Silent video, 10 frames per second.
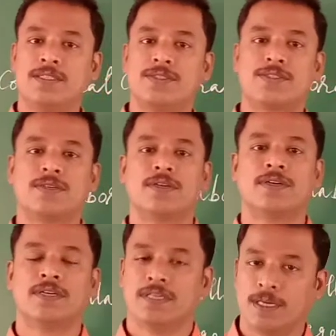He
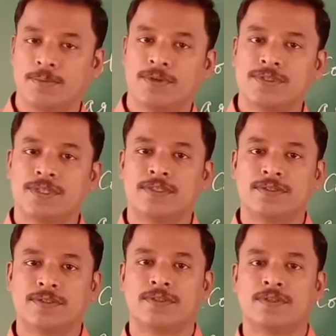is a
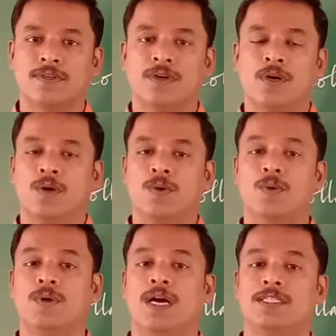person
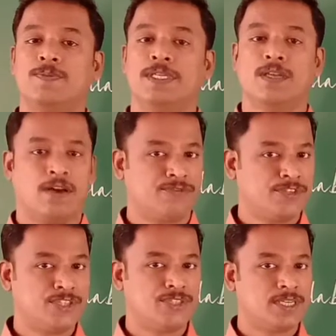who has been
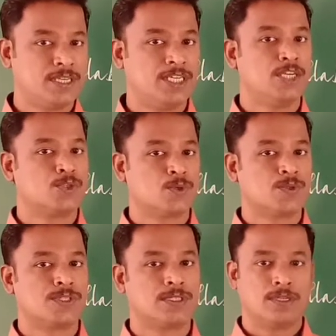officially
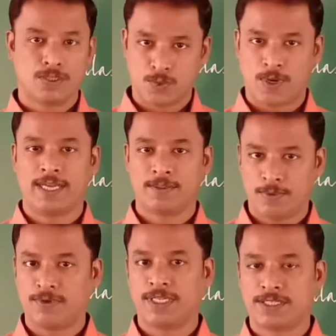chosen to
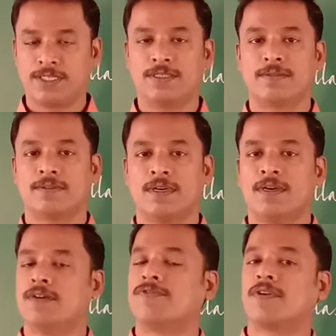write poetry
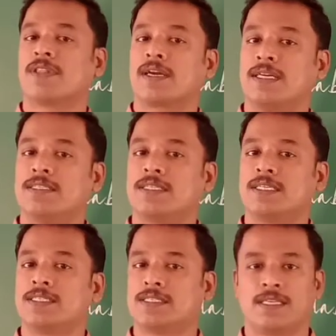for the
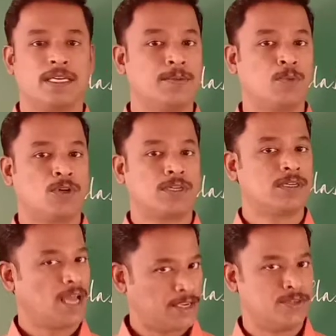country's
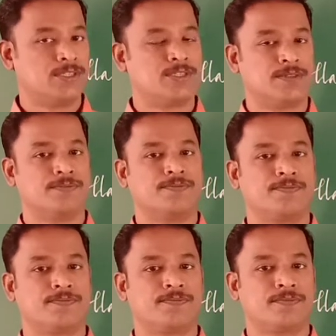important
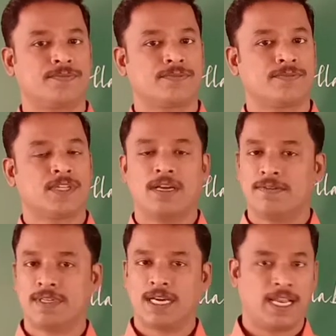occasions.
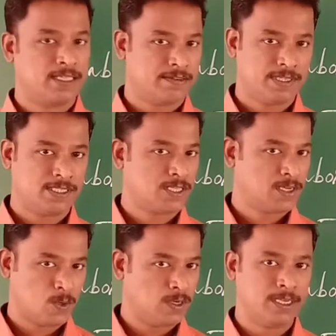We can
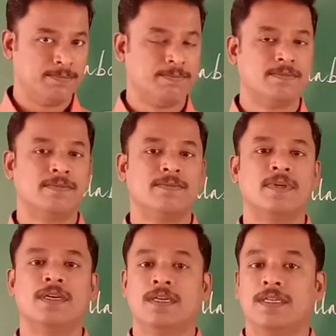otherwise call him
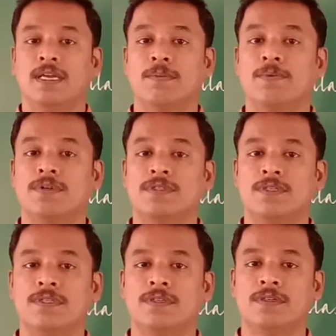a
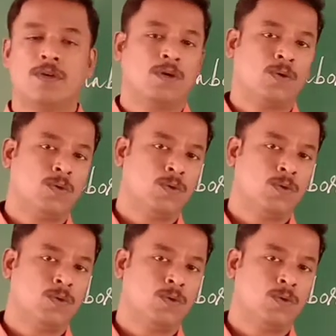person